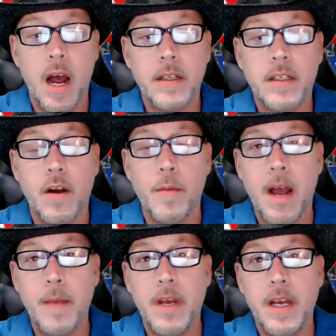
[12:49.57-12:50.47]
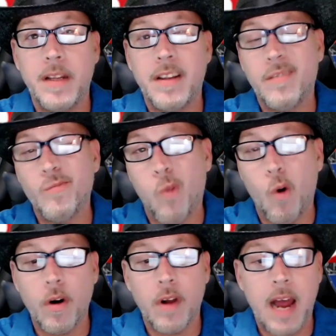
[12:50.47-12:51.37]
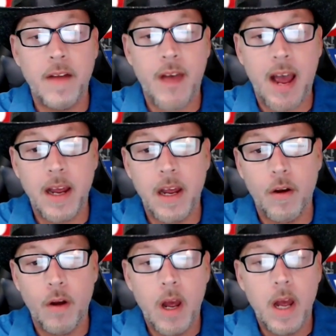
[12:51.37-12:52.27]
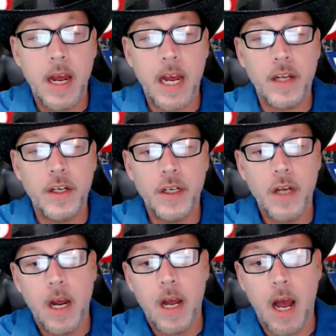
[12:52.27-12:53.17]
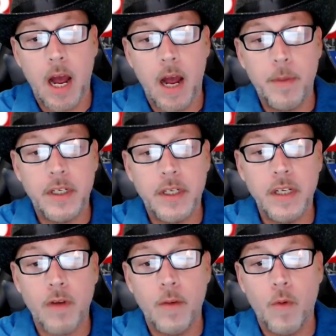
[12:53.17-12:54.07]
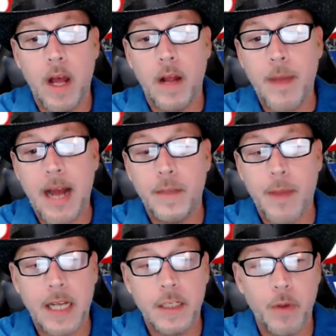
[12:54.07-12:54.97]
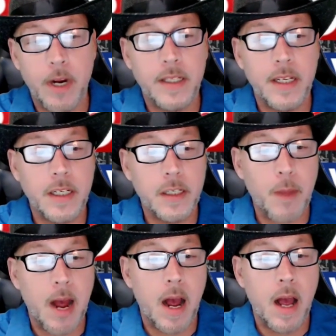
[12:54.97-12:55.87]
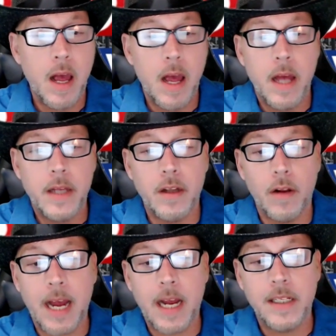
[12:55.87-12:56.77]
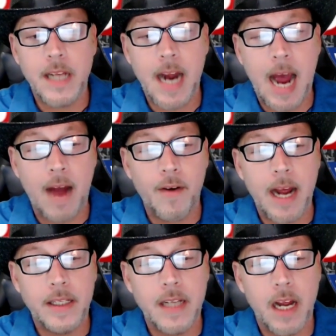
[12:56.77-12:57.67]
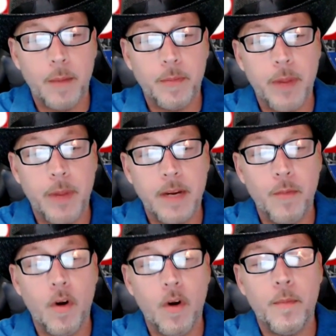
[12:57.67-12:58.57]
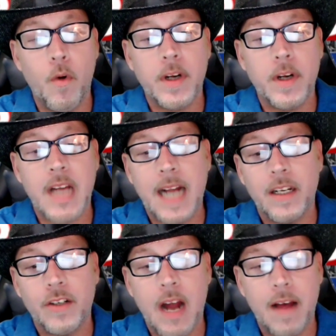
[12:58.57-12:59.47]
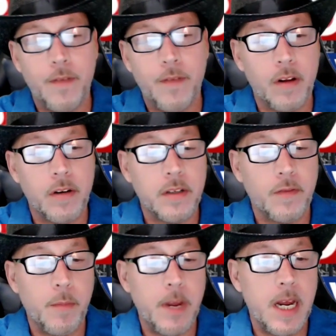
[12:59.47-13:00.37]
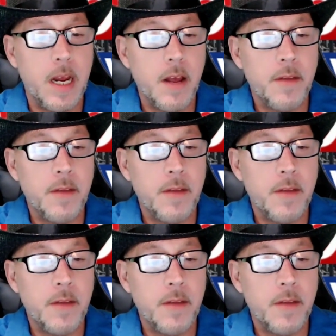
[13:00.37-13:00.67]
So it might be borderline value ish, but she's run well in back-to-back sprints at the Spa. So like I said, IRAD's up, but more exacta try fillers for me.